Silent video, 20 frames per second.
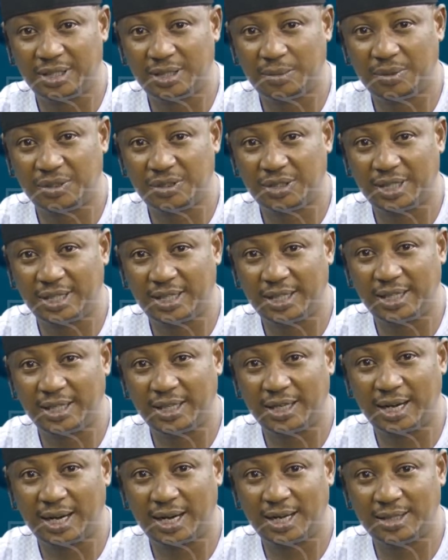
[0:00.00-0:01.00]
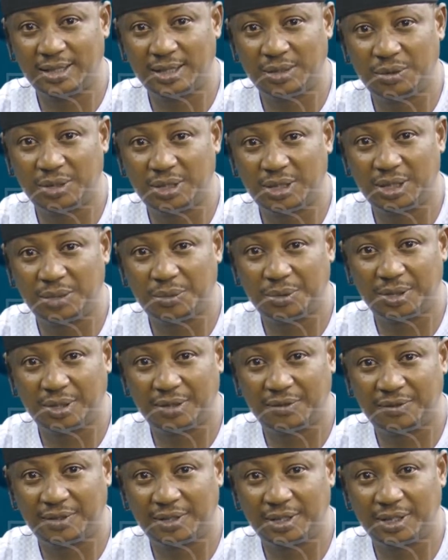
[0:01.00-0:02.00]
especially as the twenty
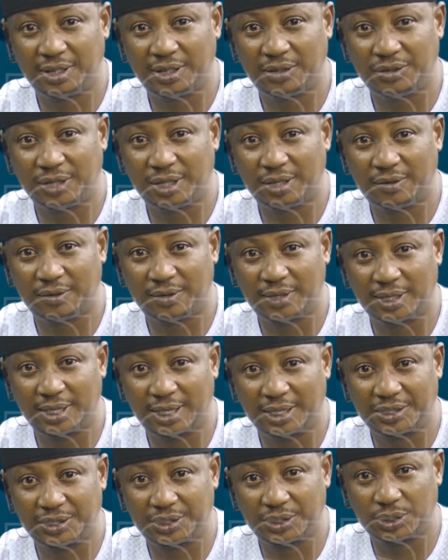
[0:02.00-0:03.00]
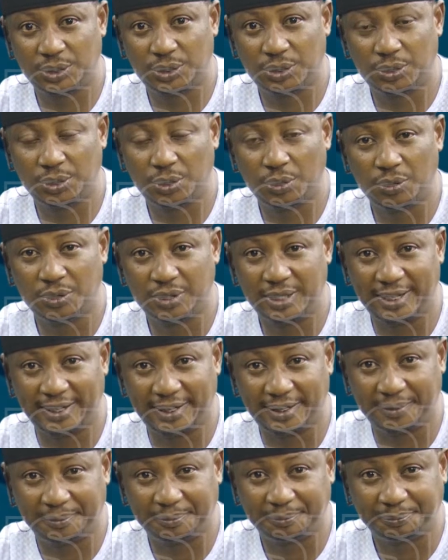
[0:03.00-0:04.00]
twenty-three general elections draw
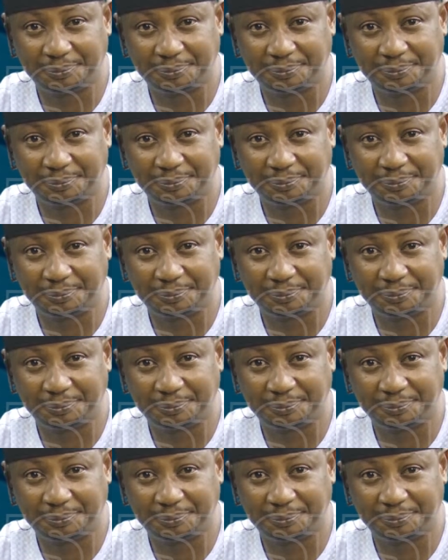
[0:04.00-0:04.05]
near.